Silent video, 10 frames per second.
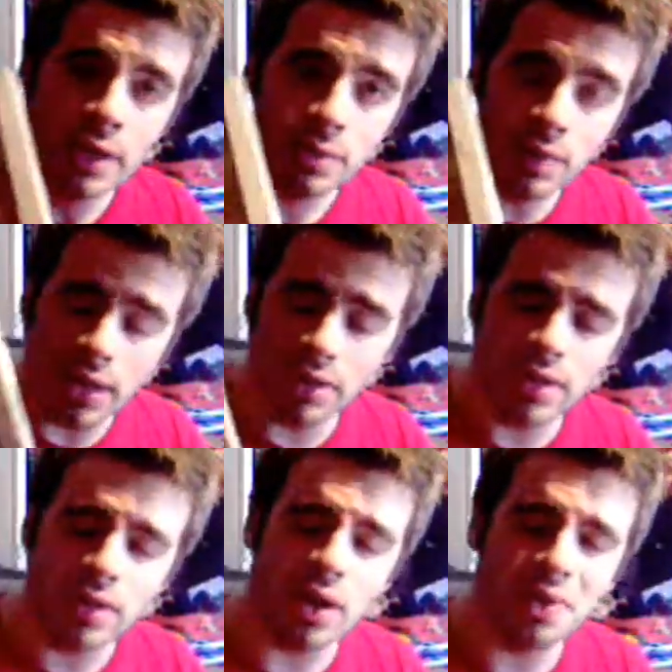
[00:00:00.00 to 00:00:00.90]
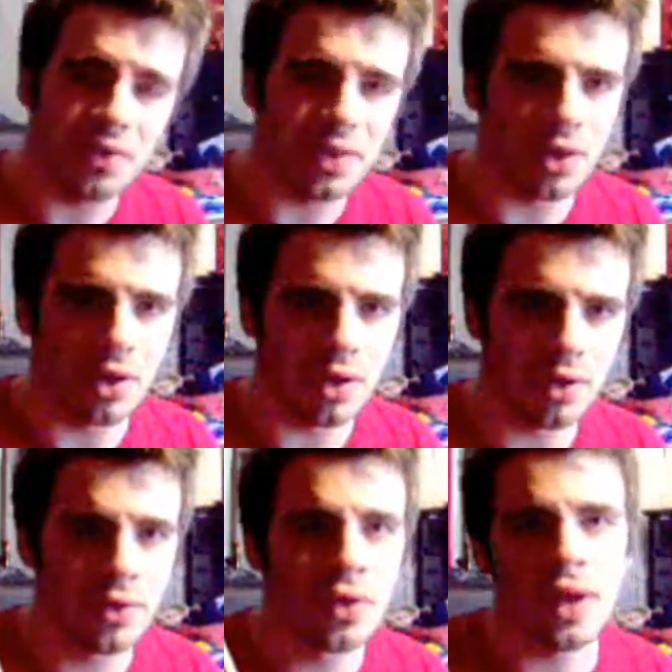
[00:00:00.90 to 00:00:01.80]
Well, let's start off with the good,
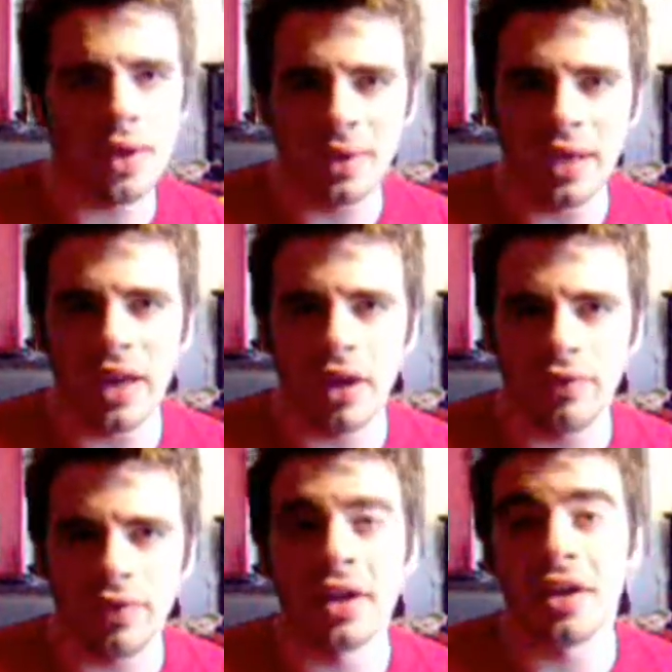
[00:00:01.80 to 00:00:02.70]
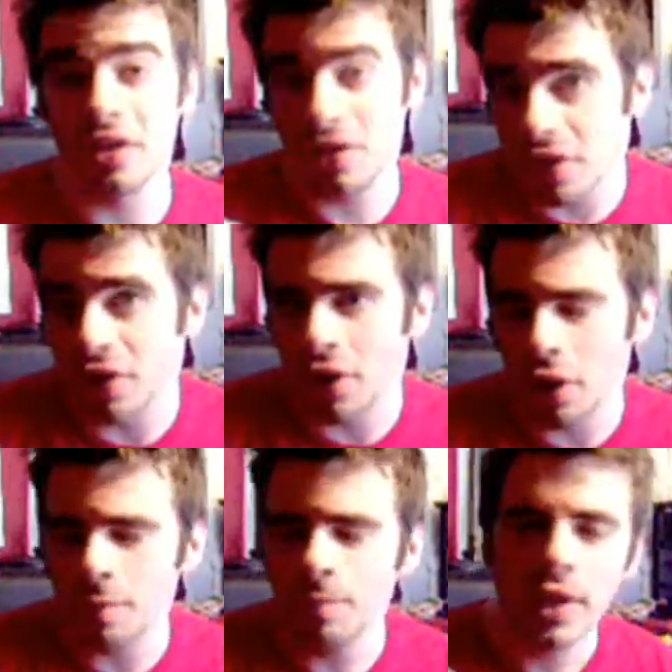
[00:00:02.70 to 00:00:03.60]
so that we get off on a good note.